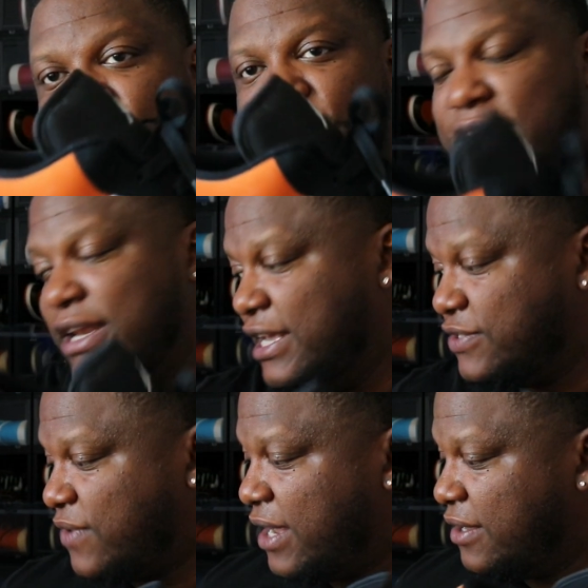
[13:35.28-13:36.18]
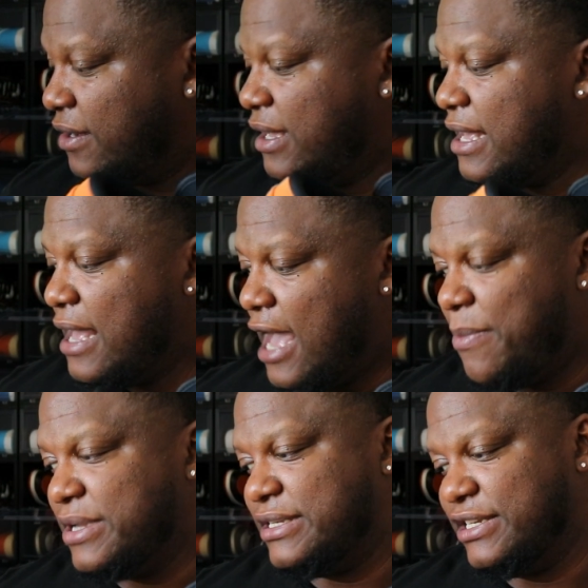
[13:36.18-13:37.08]
feeding these right here.
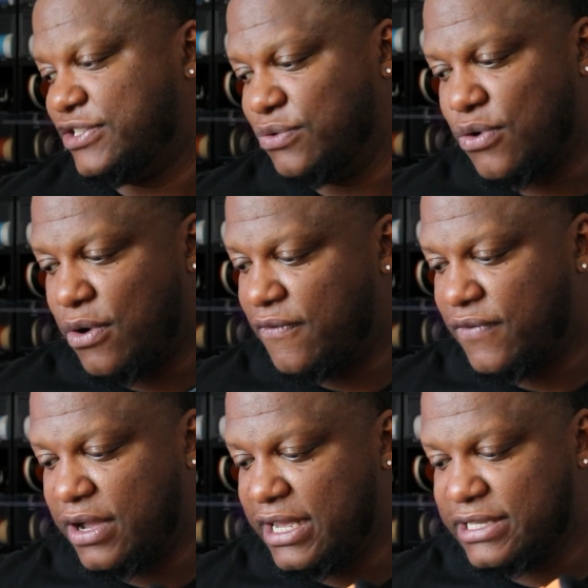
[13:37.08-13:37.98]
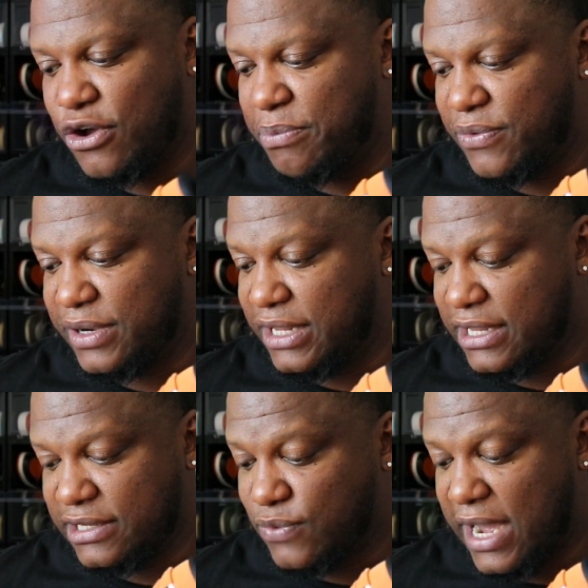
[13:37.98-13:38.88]
How much this shoe going for? It's going to be
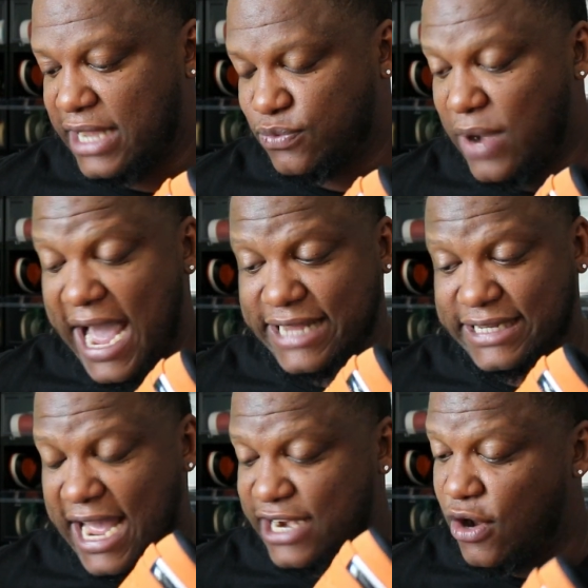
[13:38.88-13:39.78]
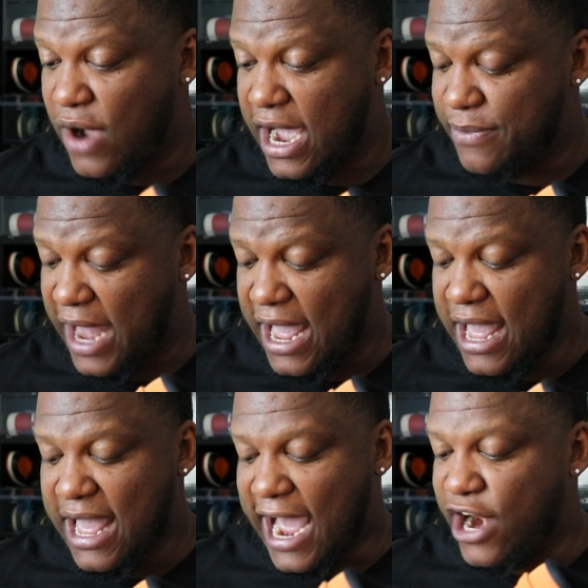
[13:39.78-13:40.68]
ridiculous. Watch. Watch. I know how I'm not,
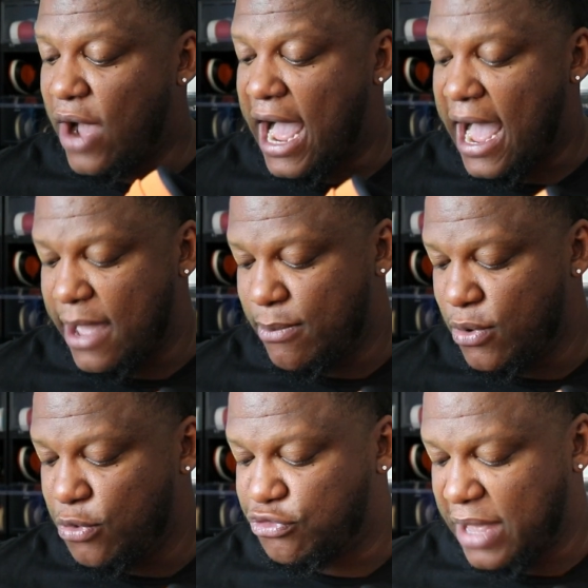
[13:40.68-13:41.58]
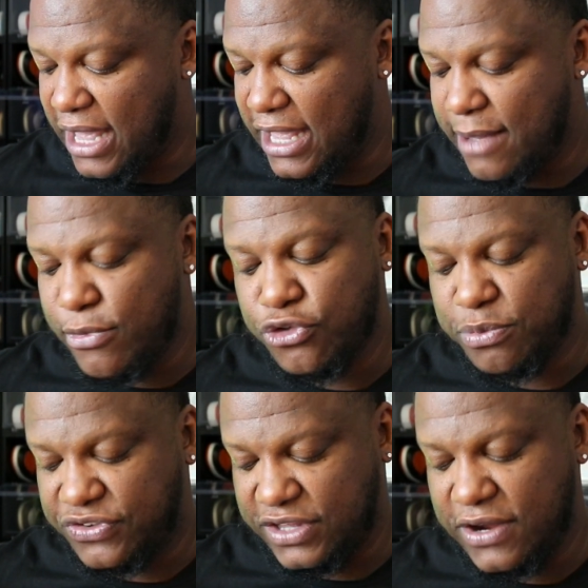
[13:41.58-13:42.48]
I know how hype moves, man. It moves
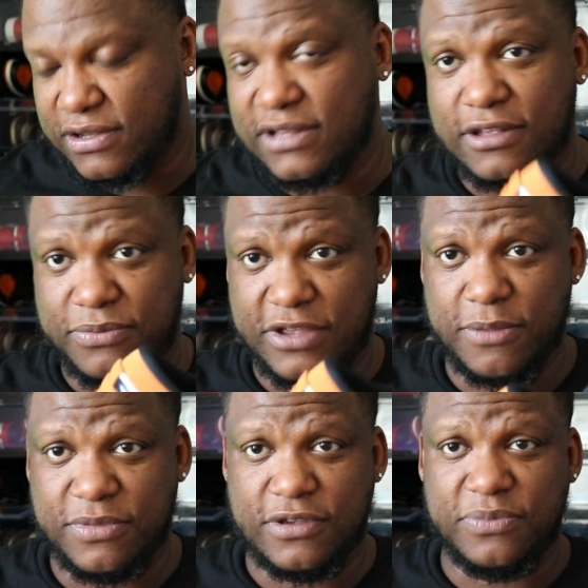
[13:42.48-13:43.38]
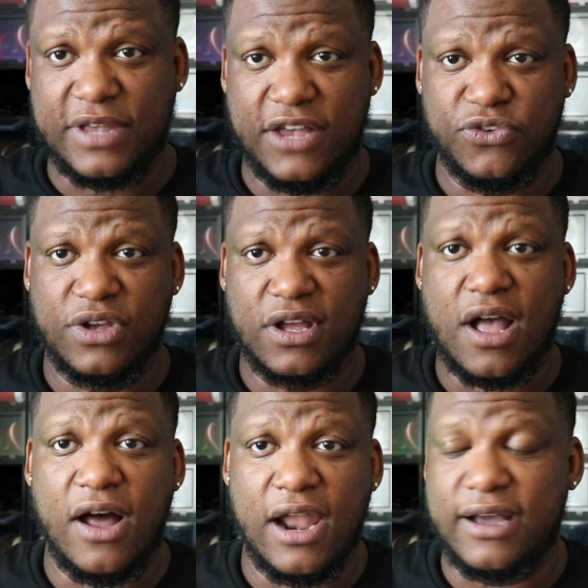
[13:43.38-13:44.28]
mysteriously sometimes, but sometimes you can
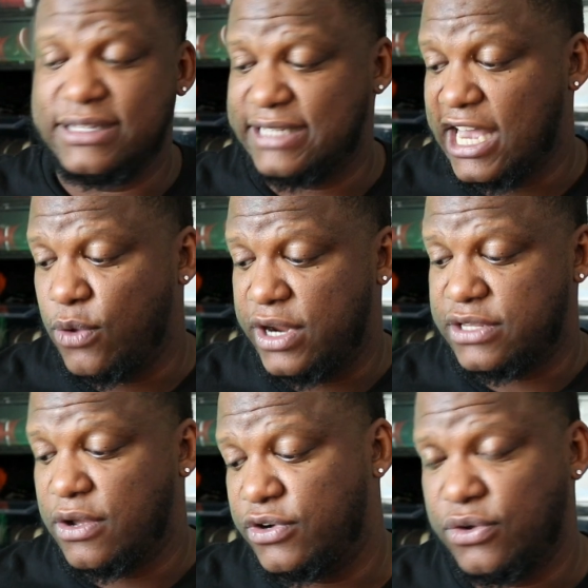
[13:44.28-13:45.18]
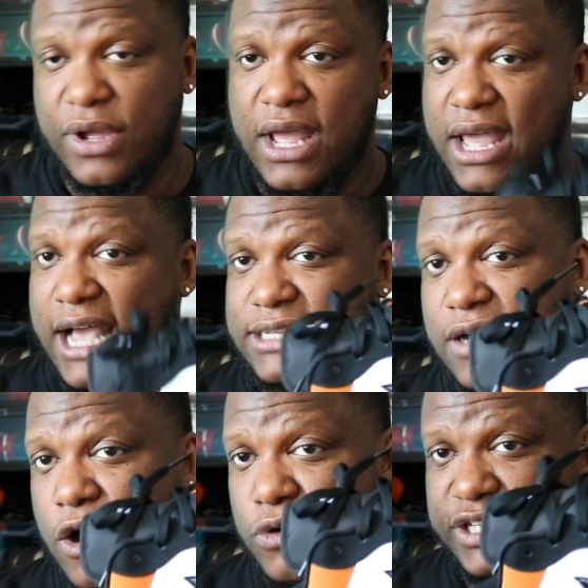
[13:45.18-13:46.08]
call out exactly what it's going to do. Has
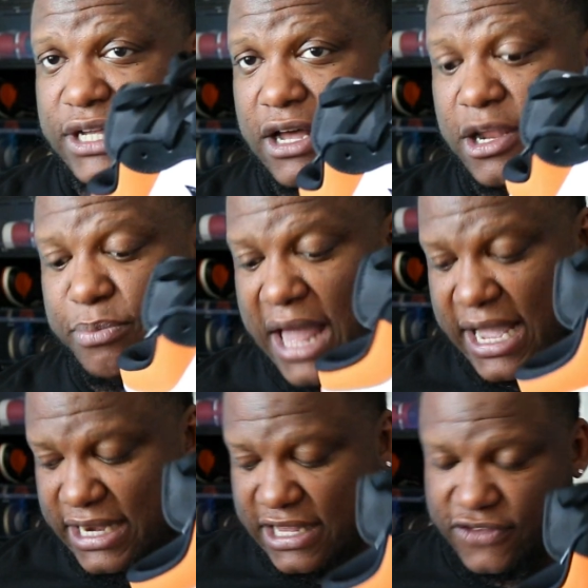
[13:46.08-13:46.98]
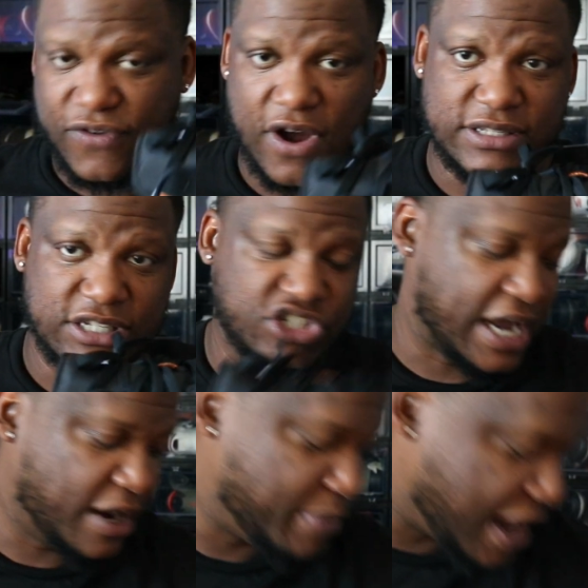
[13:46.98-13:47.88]
the OG color blocking as far as the shattered